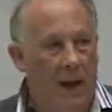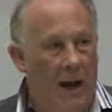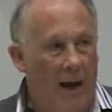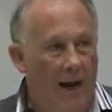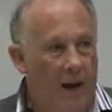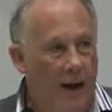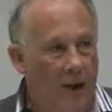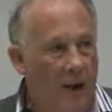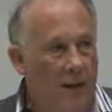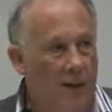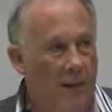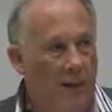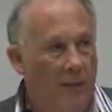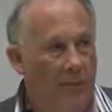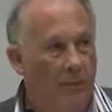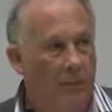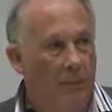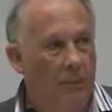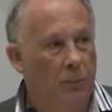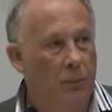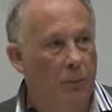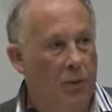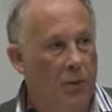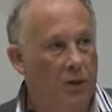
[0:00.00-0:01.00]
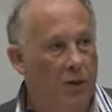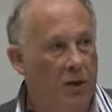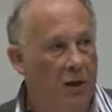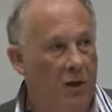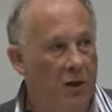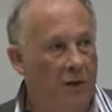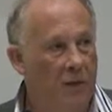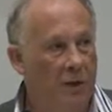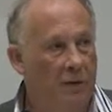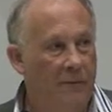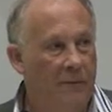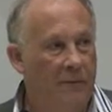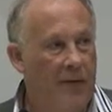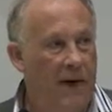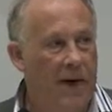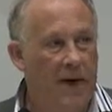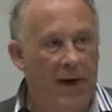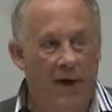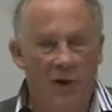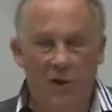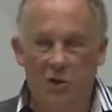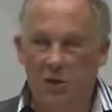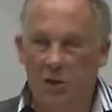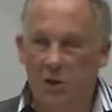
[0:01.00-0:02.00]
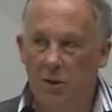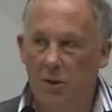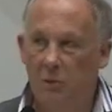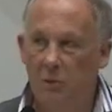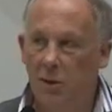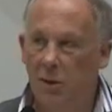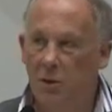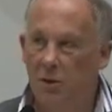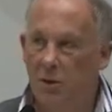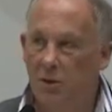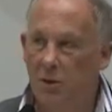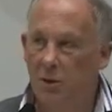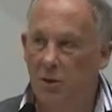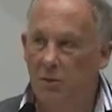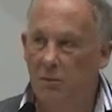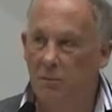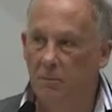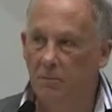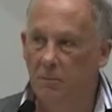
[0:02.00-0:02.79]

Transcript: academic project of our generation.